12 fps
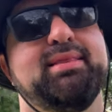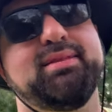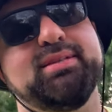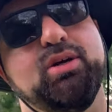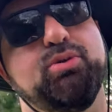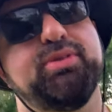
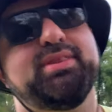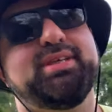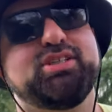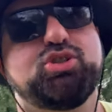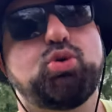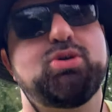you know,
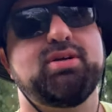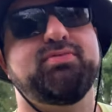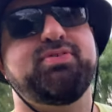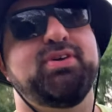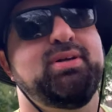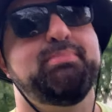this sort
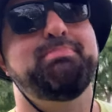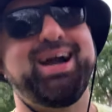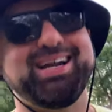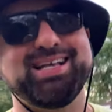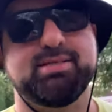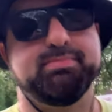of
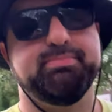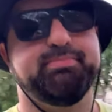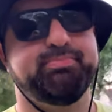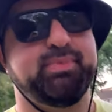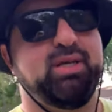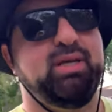mechanism
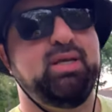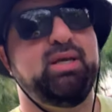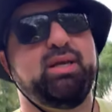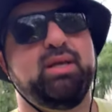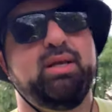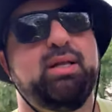
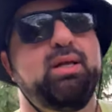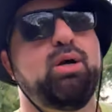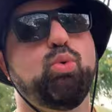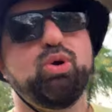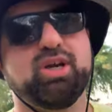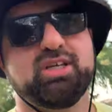
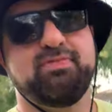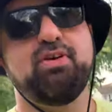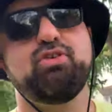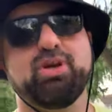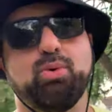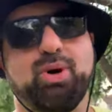works
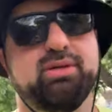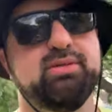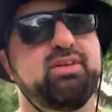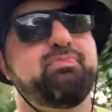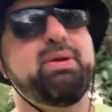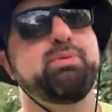very well
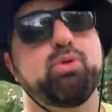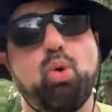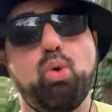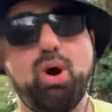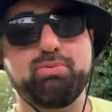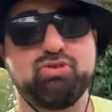if people
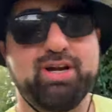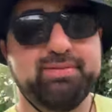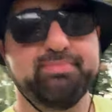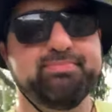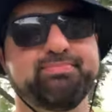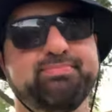
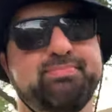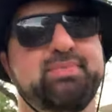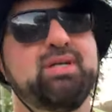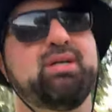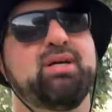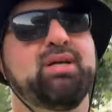cooperate.
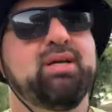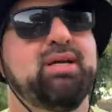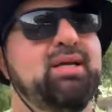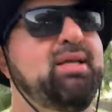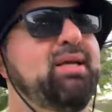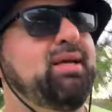
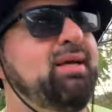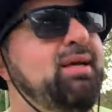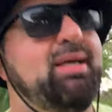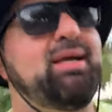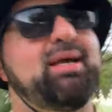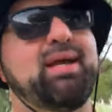
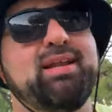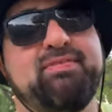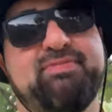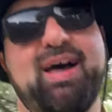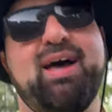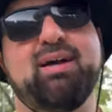And in
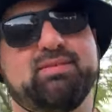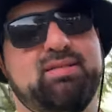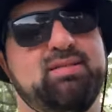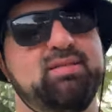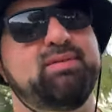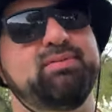fact,
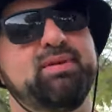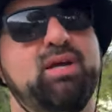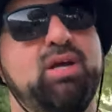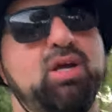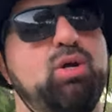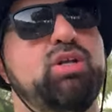
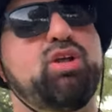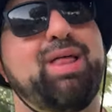you